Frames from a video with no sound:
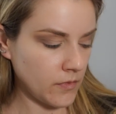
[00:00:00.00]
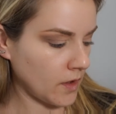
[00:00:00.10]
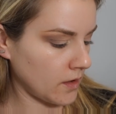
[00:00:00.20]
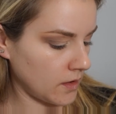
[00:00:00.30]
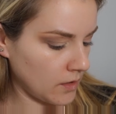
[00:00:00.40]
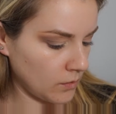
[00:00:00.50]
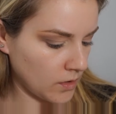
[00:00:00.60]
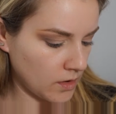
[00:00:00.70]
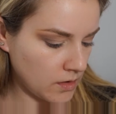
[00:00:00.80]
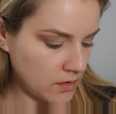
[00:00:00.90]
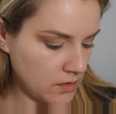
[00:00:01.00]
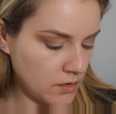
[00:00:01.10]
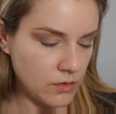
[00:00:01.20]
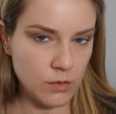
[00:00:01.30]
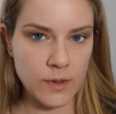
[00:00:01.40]
And then we're gonna
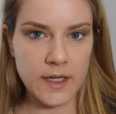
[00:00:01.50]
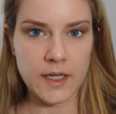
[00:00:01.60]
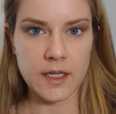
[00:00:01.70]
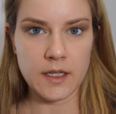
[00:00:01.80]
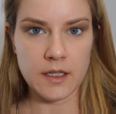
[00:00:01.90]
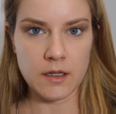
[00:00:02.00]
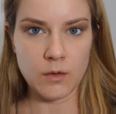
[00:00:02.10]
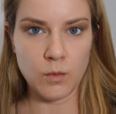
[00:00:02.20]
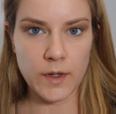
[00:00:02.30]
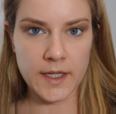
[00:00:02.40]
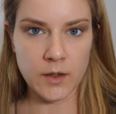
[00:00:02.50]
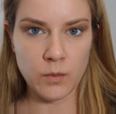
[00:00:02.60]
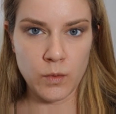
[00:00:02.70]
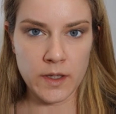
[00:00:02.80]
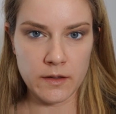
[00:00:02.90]
do a
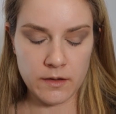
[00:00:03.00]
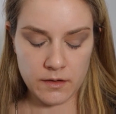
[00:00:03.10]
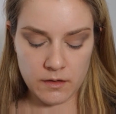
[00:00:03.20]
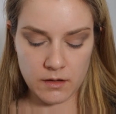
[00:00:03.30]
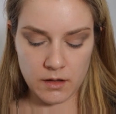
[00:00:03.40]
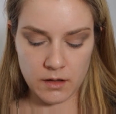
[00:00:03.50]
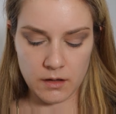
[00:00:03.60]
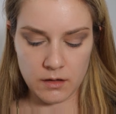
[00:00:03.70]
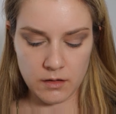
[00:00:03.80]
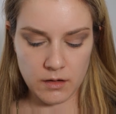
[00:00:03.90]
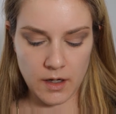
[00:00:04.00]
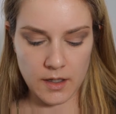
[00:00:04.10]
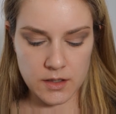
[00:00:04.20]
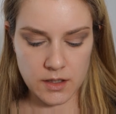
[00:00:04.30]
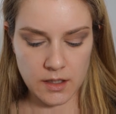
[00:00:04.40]
wing with
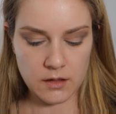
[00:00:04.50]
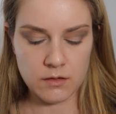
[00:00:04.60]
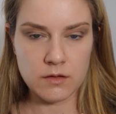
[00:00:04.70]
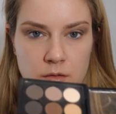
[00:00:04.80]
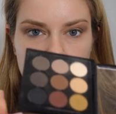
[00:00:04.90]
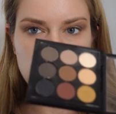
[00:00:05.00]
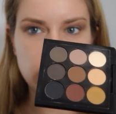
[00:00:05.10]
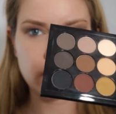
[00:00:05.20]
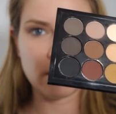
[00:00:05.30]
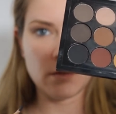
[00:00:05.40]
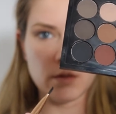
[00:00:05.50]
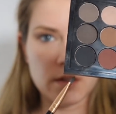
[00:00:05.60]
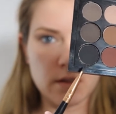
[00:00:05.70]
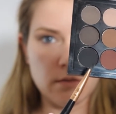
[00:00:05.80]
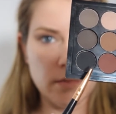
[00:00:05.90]
eyeshadow, so I'm just gonna go
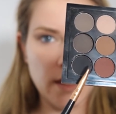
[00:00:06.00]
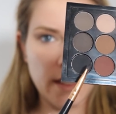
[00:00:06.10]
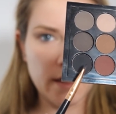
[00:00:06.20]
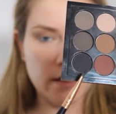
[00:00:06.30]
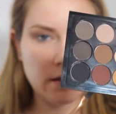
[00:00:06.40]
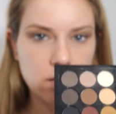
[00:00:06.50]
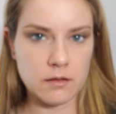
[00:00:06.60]
into the black.